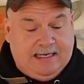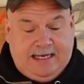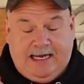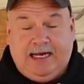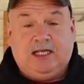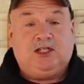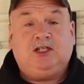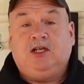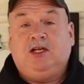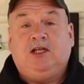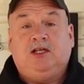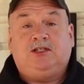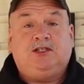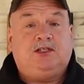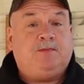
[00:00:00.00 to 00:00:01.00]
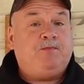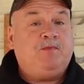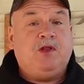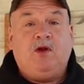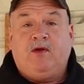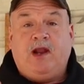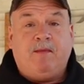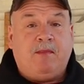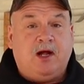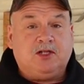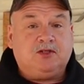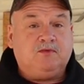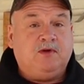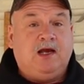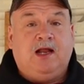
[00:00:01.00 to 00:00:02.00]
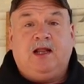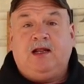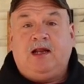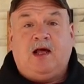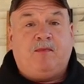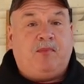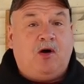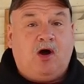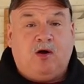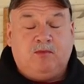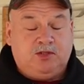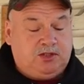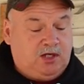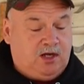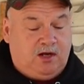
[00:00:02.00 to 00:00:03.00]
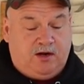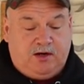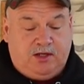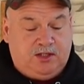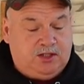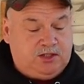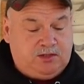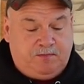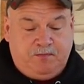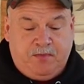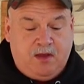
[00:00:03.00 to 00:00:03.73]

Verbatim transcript: It is delicious. You know, and that mozzarella and that parmesan and just